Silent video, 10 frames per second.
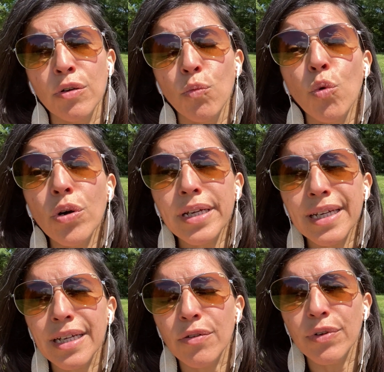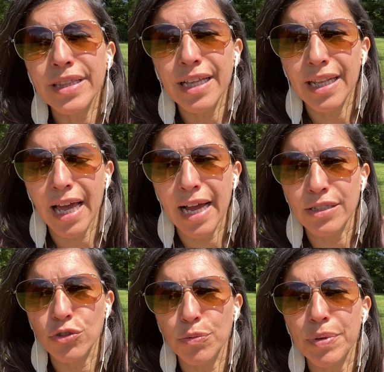working with the
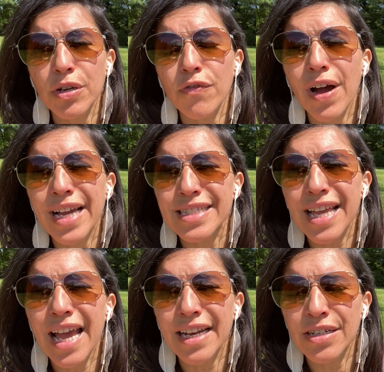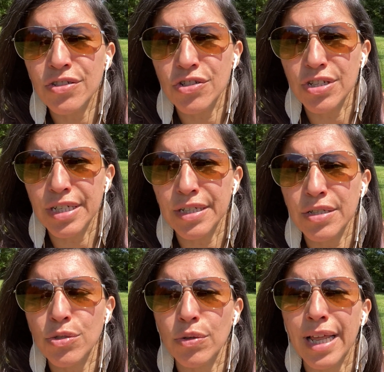land to purify its energy
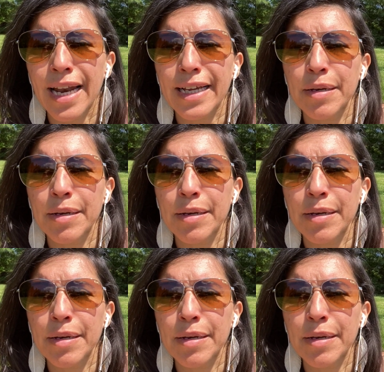so that I